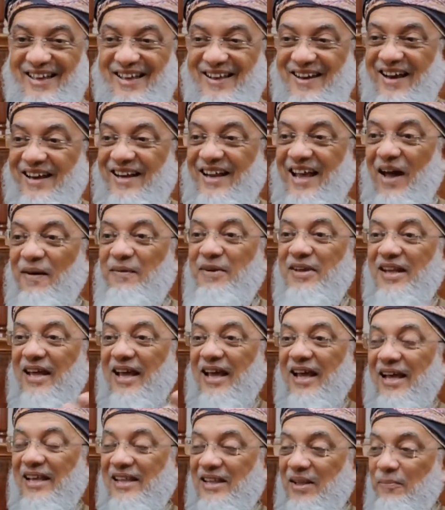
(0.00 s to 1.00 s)
right? I
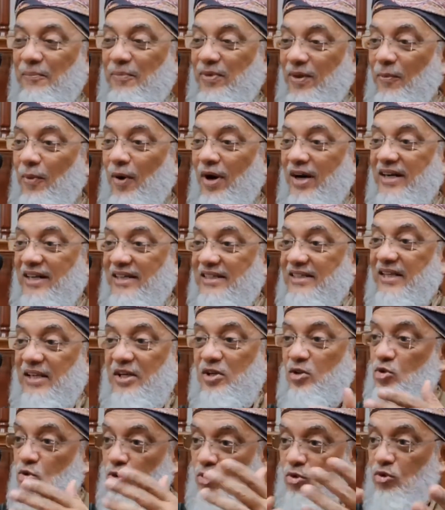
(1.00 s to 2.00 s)
mean, the point is
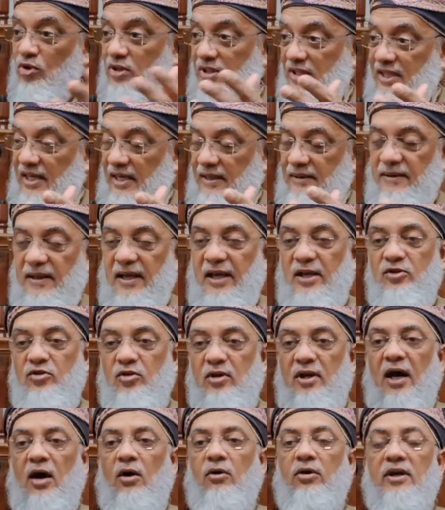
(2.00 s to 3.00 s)
two things.
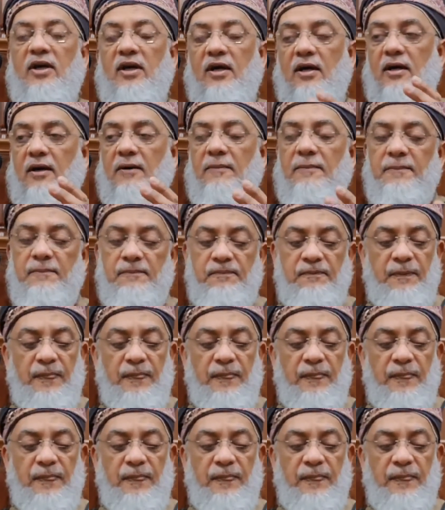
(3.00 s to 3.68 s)
So now here,